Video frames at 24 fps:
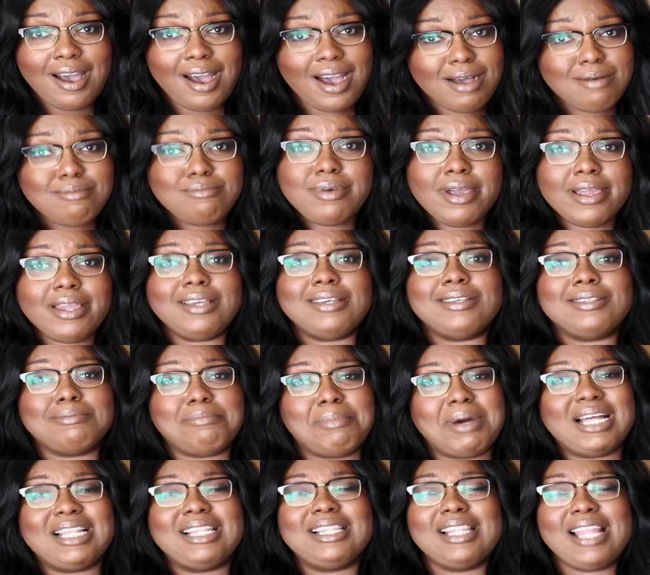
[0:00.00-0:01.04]
Ombre is
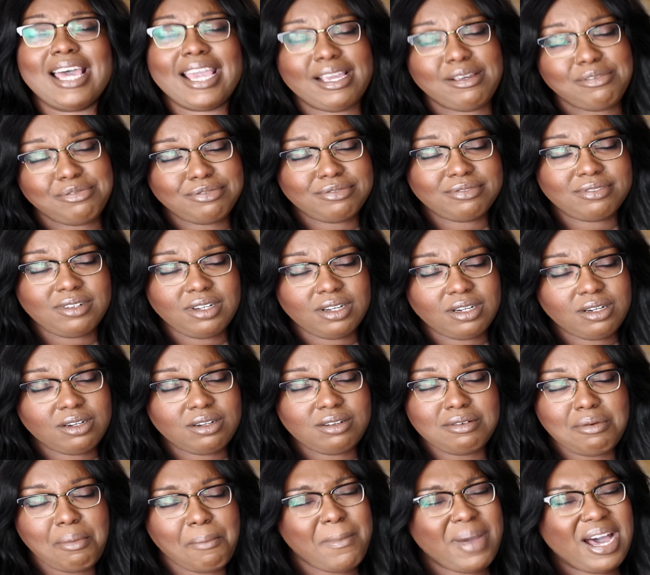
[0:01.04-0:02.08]
my life,
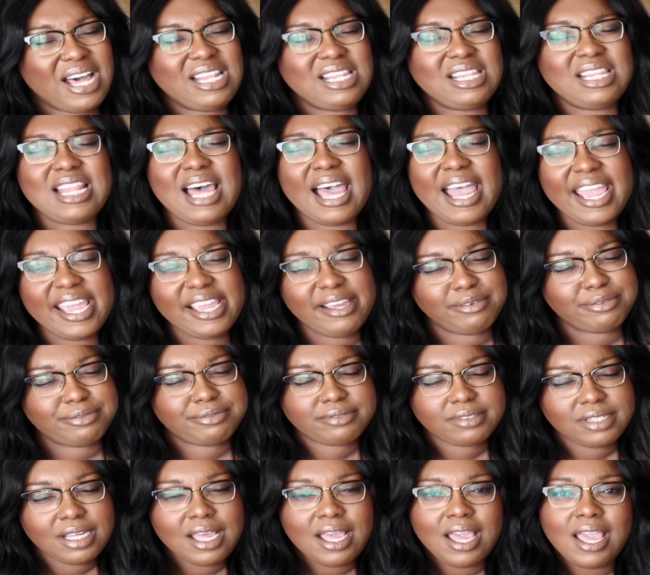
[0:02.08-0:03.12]
girl. My
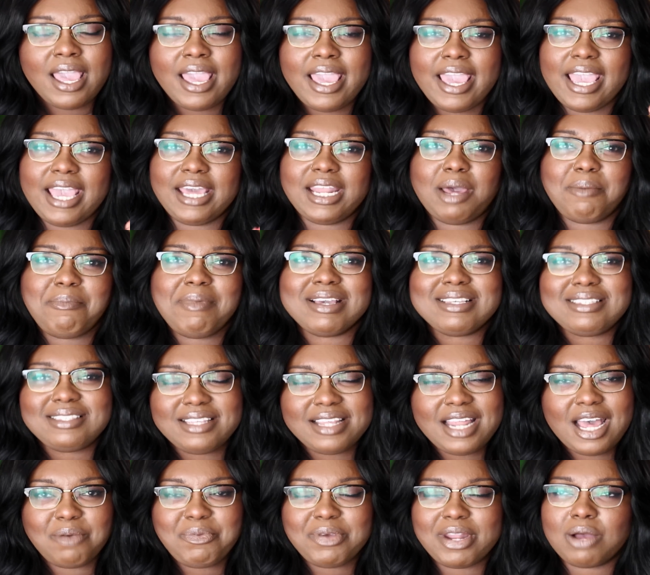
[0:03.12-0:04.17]
life. And I messed
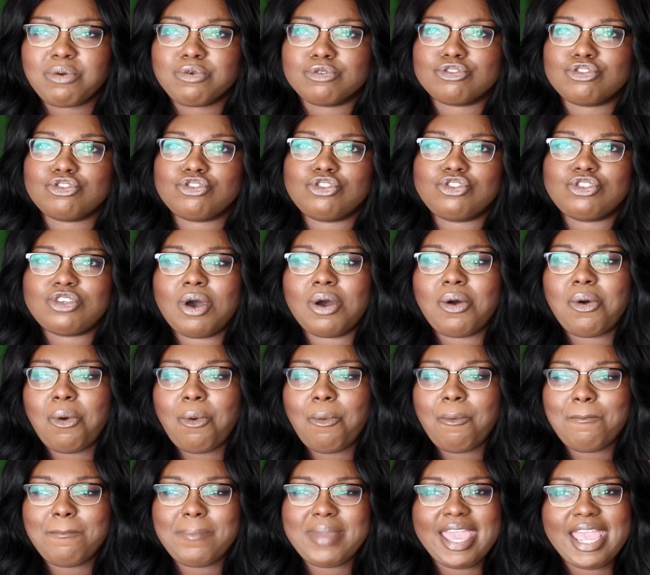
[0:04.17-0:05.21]
it up, and I was
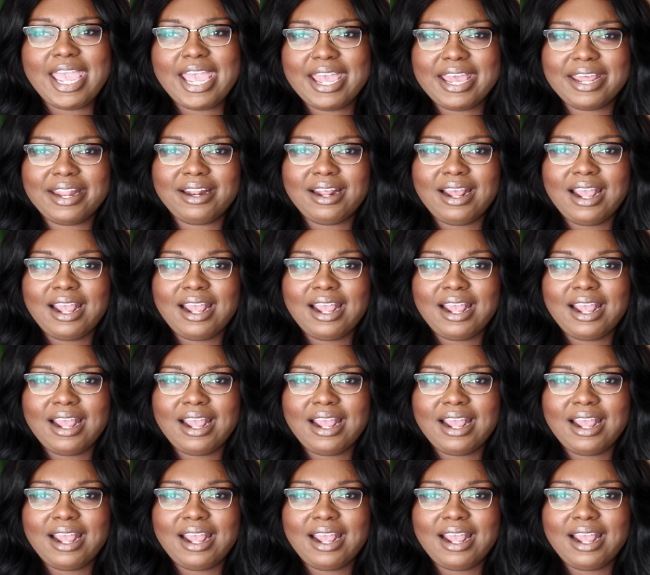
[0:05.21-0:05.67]
so mad.